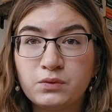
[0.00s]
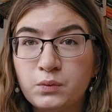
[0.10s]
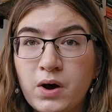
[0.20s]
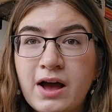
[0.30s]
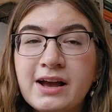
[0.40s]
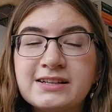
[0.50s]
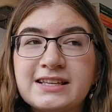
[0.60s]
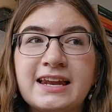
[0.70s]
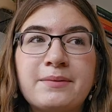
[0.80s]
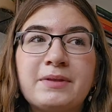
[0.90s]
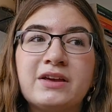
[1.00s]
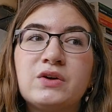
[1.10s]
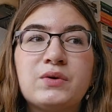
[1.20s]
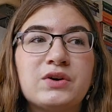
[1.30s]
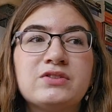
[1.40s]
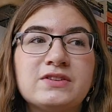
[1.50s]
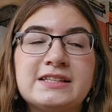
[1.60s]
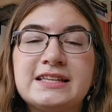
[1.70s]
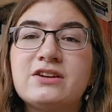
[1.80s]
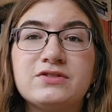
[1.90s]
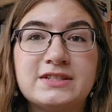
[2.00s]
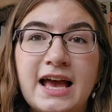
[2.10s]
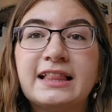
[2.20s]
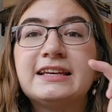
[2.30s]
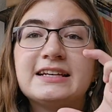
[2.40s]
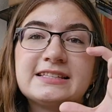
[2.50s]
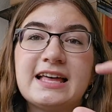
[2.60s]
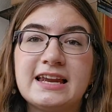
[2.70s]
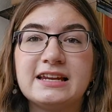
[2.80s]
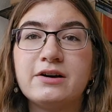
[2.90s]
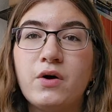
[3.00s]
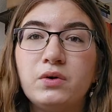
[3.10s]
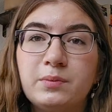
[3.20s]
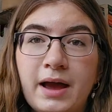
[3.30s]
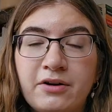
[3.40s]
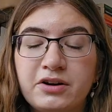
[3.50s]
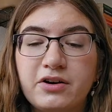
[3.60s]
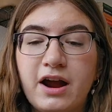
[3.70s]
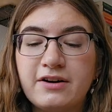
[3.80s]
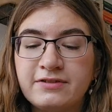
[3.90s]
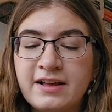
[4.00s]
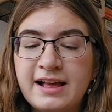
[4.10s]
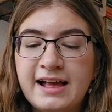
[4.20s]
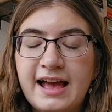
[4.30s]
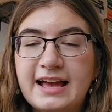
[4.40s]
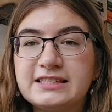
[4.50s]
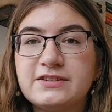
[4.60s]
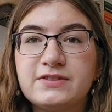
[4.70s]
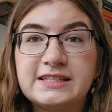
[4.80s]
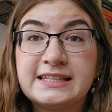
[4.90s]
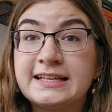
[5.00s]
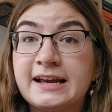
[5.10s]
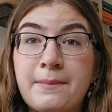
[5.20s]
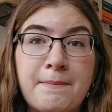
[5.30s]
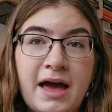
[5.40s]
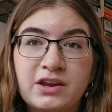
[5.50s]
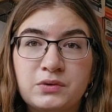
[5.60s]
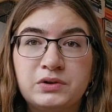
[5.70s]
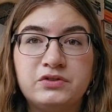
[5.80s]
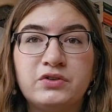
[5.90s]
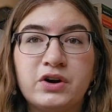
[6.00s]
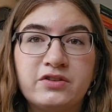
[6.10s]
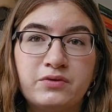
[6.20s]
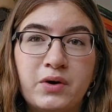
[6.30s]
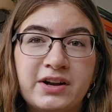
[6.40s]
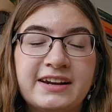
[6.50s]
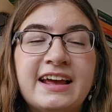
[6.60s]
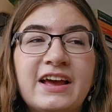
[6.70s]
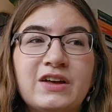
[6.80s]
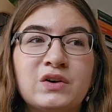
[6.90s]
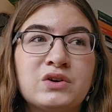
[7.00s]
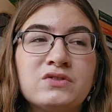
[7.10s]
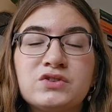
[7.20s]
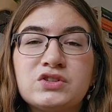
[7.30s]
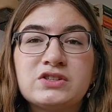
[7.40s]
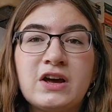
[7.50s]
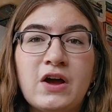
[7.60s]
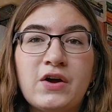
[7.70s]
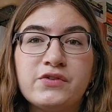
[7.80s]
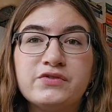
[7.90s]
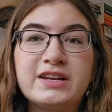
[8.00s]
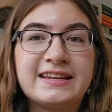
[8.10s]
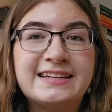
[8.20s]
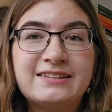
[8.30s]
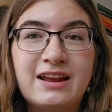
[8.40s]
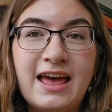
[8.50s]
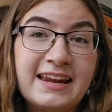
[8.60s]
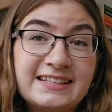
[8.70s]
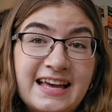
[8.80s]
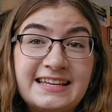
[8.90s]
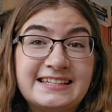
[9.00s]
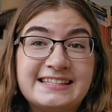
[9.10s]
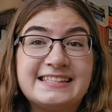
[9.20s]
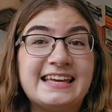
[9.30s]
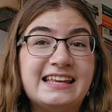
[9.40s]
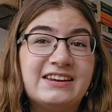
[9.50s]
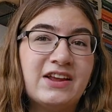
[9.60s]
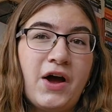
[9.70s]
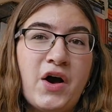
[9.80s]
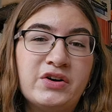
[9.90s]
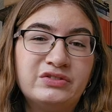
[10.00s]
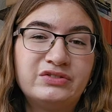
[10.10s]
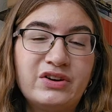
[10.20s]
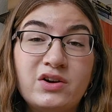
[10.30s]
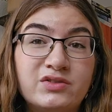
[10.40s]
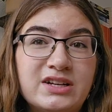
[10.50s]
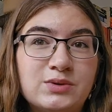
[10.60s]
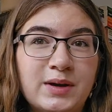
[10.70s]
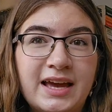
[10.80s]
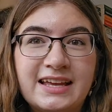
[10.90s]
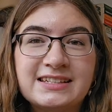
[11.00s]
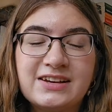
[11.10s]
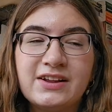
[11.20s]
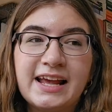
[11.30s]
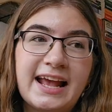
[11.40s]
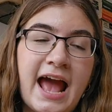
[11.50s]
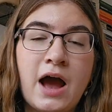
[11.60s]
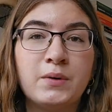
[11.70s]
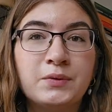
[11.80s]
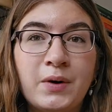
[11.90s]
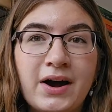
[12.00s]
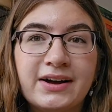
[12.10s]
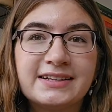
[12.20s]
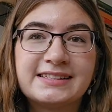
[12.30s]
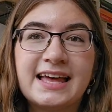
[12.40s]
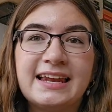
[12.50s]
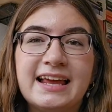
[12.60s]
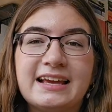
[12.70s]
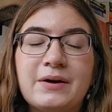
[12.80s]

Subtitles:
works, and I'm like, you could have, instead of telling us that in a whole paragraph as if this is like a manual for F1, you could have just written an exciting scene of a race weekend or like how it works. And like